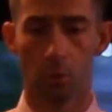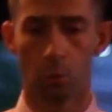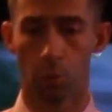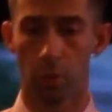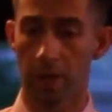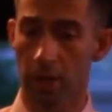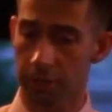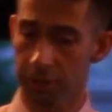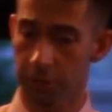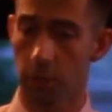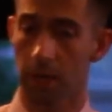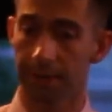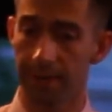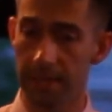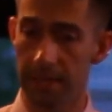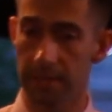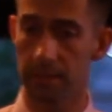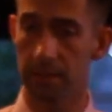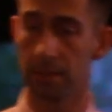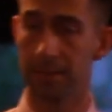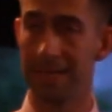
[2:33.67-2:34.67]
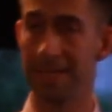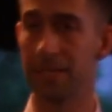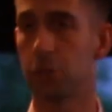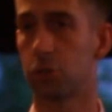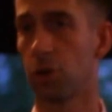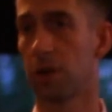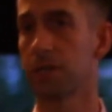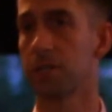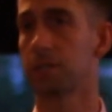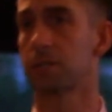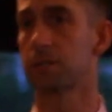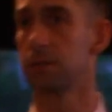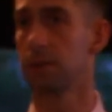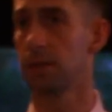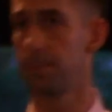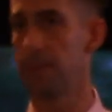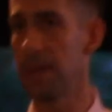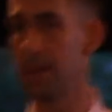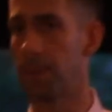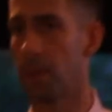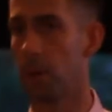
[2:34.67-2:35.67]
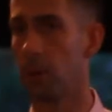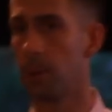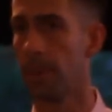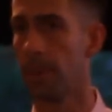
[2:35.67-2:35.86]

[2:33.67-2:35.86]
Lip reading: We also, I think, need to trust the people.